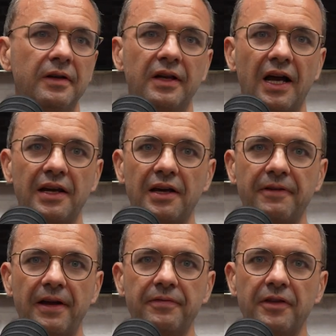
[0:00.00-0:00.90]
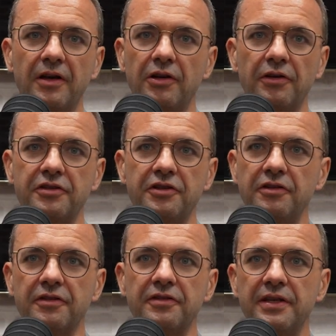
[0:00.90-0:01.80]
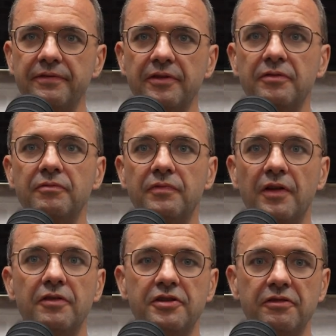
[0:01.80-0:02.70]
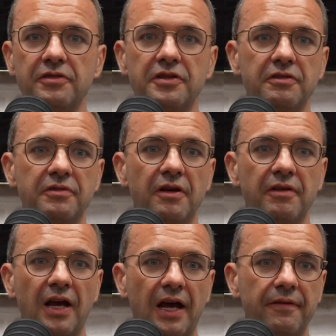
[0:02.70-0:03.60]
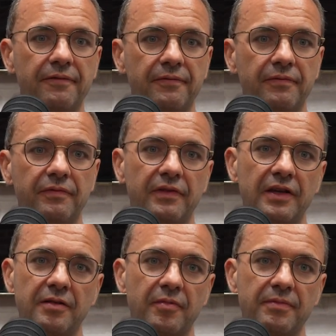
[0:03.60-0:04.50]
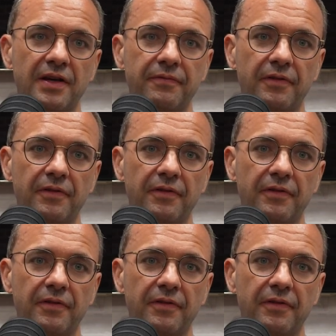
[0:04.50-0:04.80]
And I found that a lot of students, even those students who don't have, they sometimes have